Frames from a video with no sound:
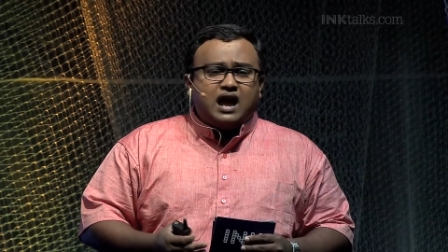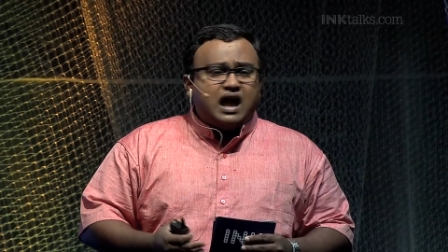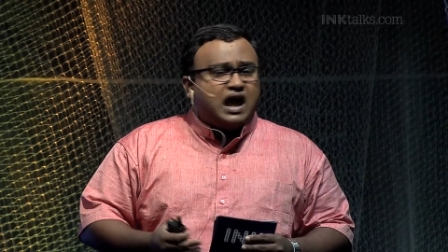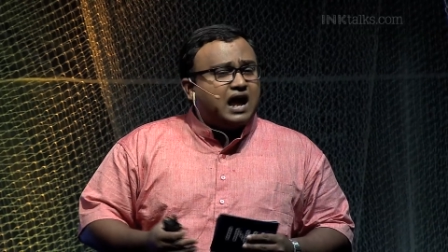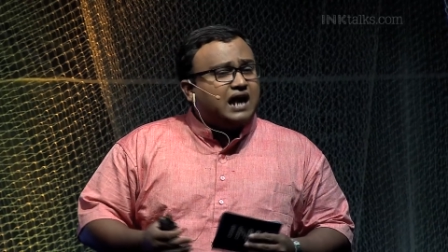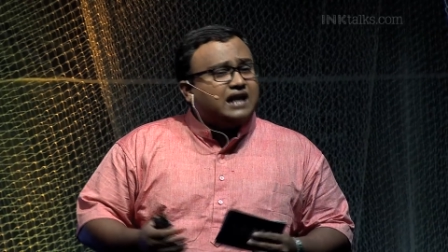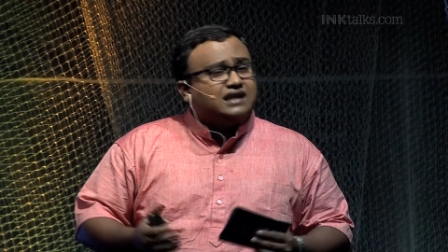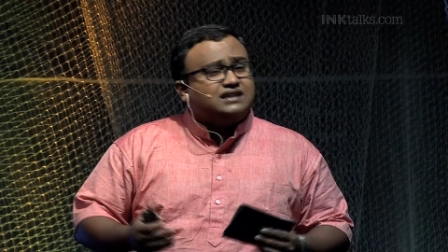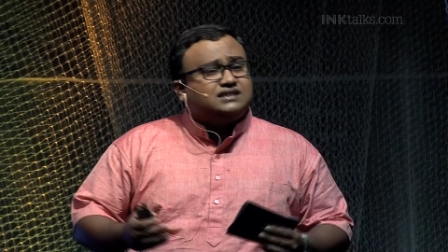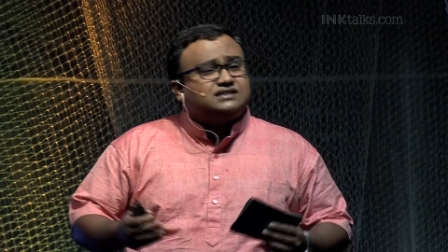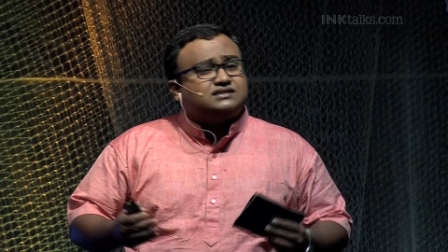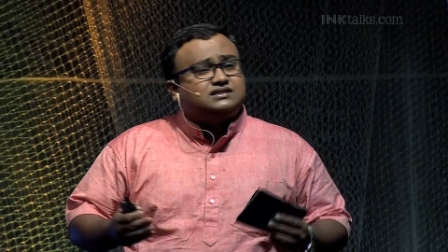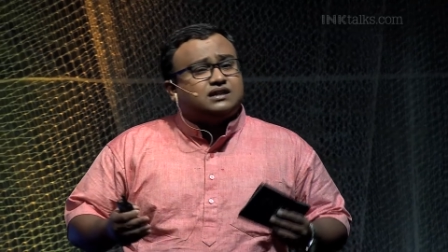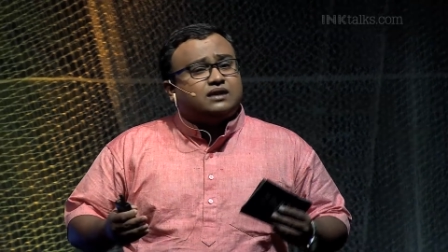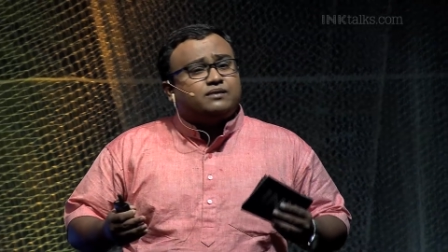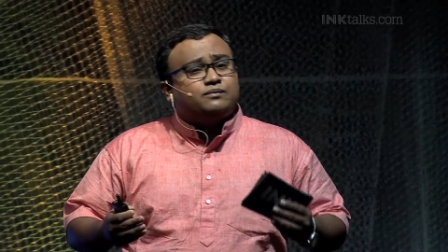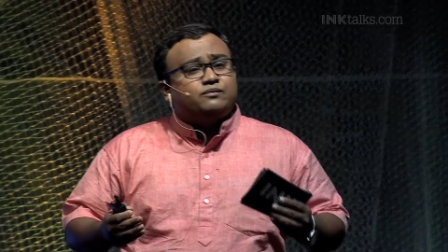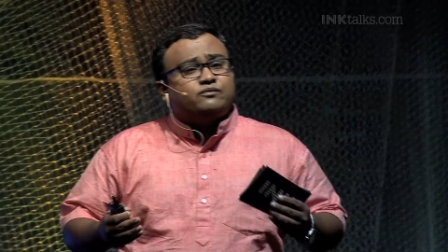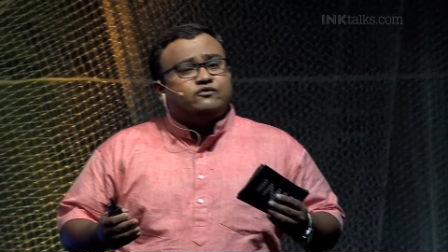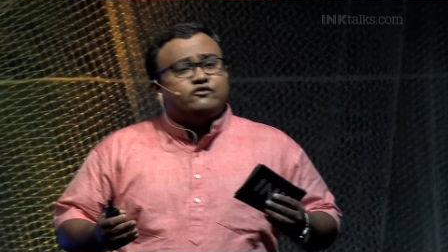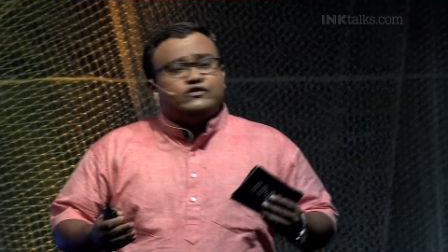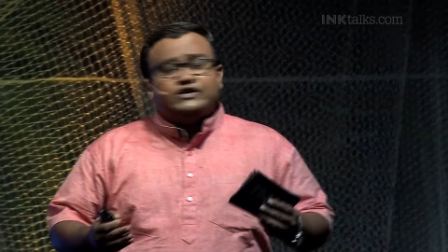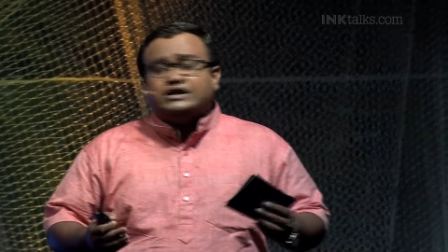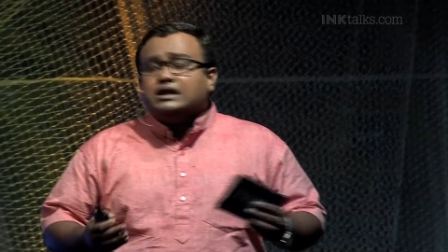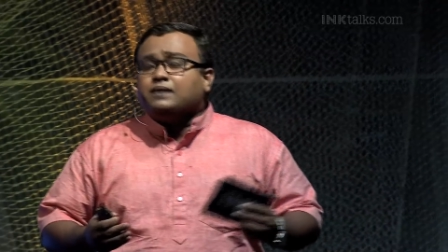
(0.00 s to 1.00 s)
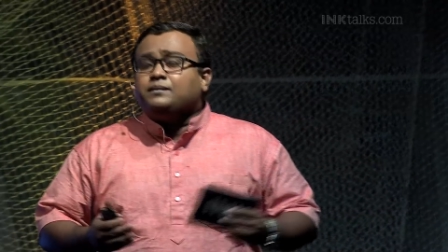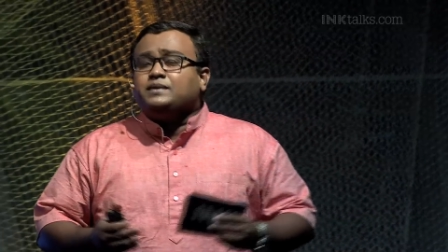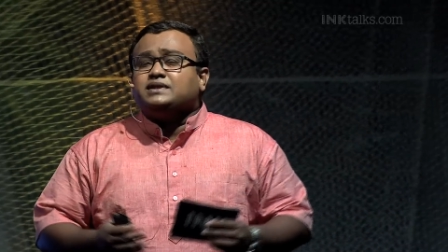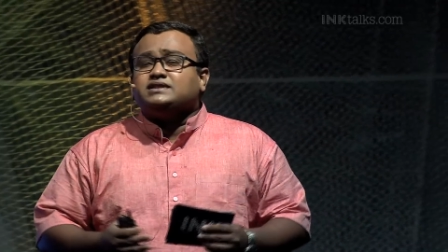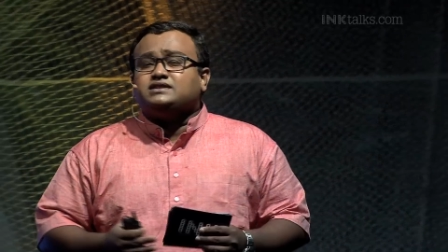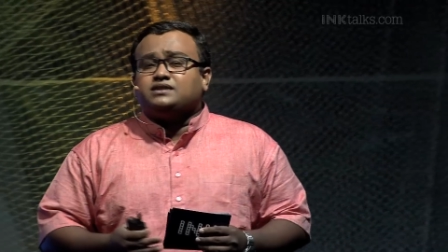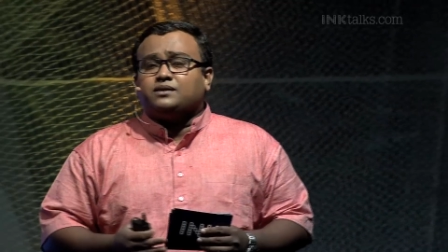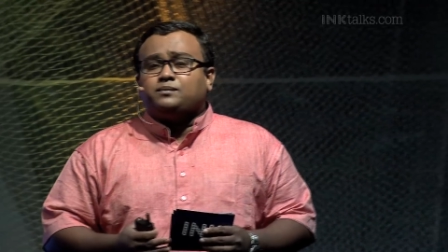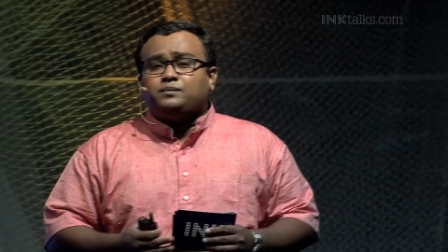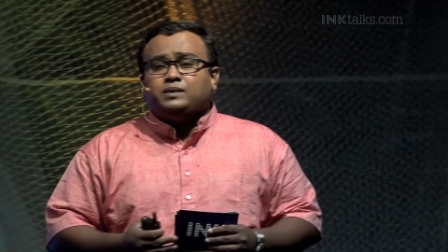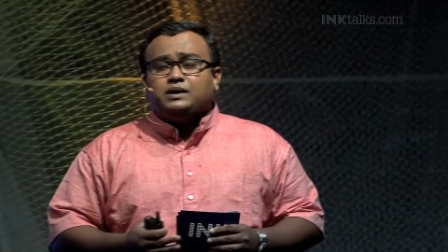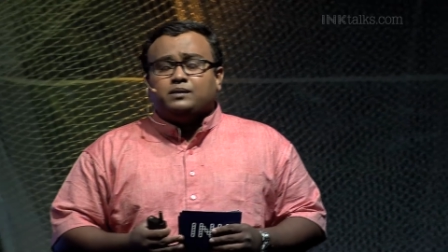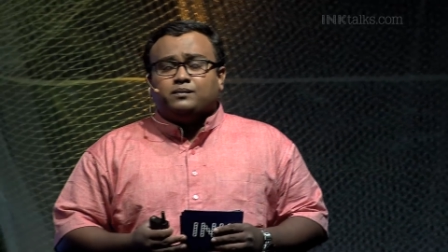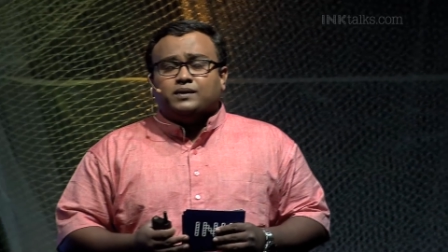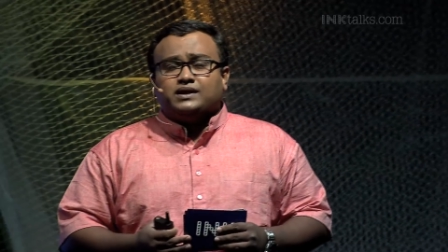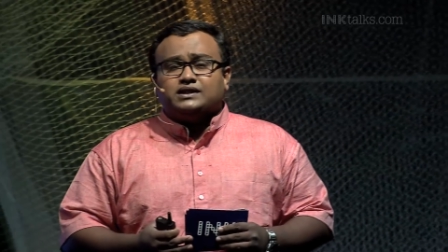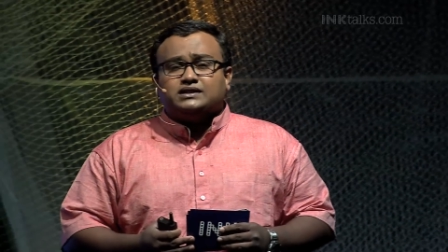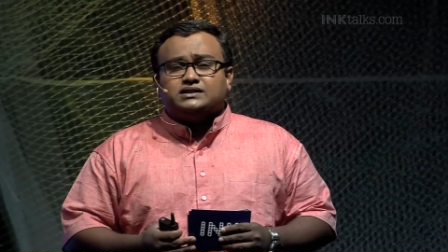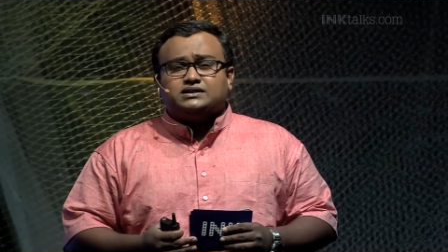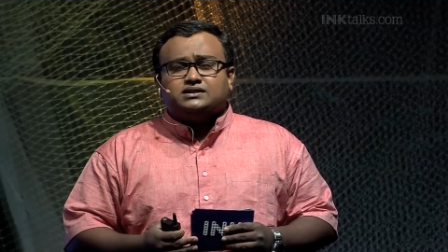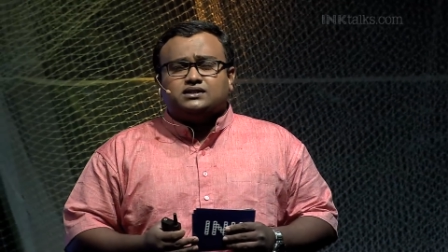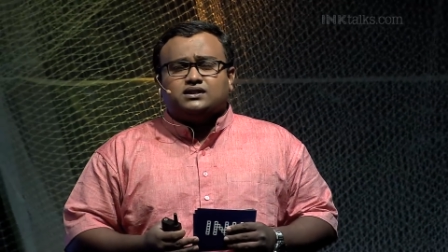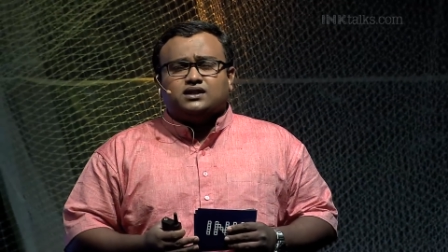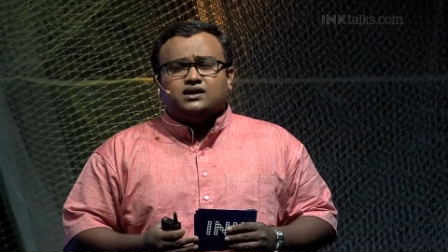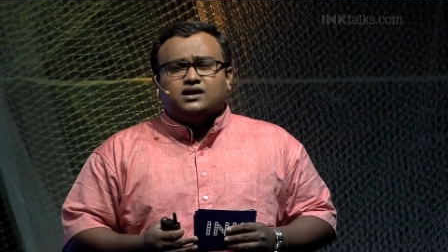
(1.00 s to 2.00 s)
and some vitamin
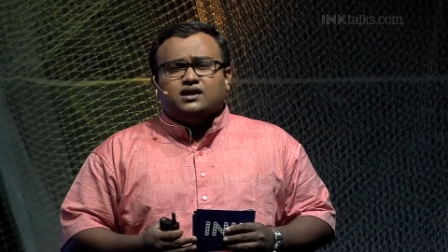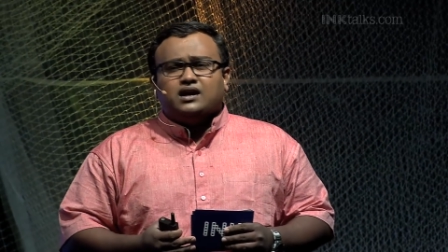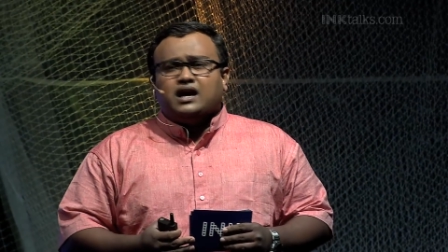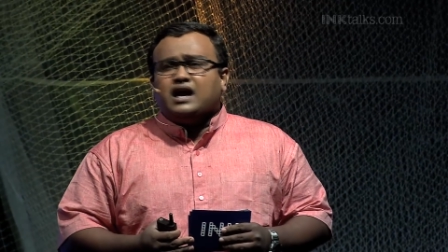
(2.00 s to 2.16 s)
supplements.